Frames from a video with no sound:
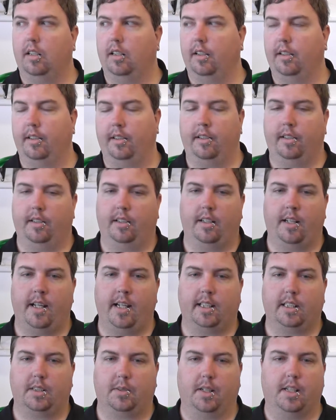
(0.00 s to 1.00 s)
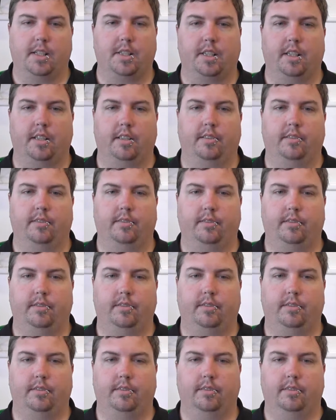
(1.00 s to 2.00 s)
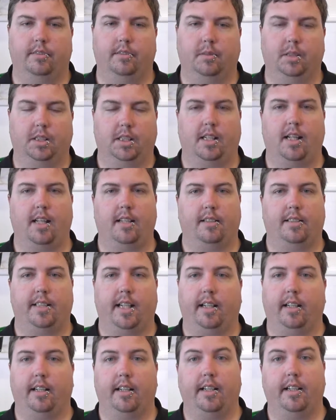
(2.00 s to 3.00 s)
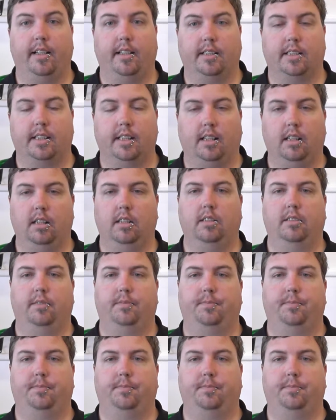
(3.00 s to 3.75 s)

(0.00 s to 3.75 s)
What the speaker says: The next question was another Tanganyikan cichlid.